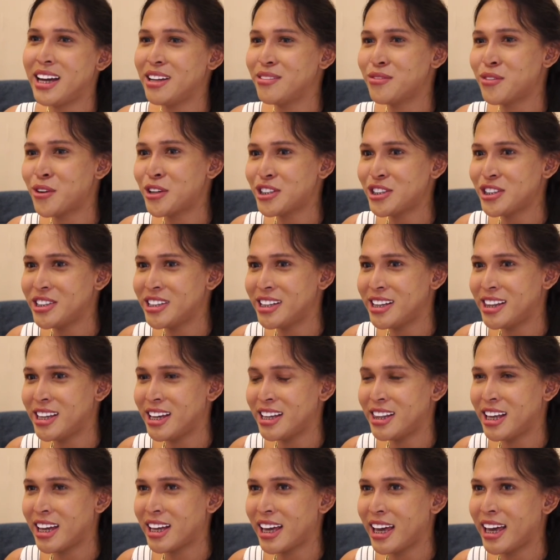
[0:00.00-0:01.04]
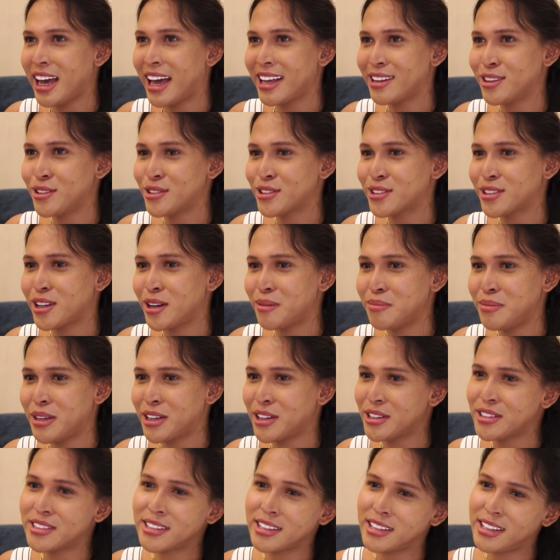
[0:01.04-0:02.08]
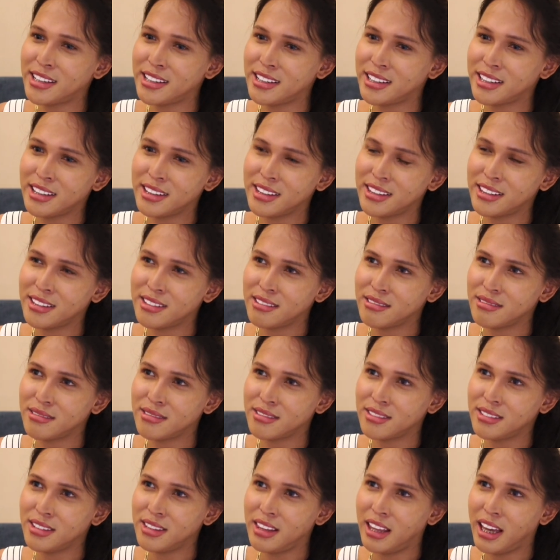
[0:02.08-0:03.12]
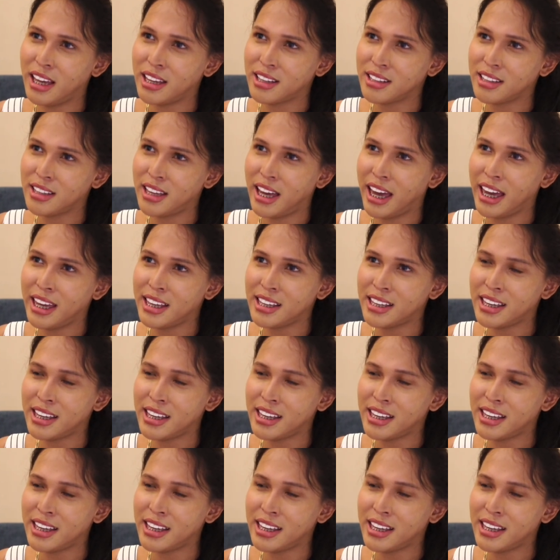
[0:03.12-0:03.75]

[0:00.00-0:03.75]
unfortunately like I had to stop because like I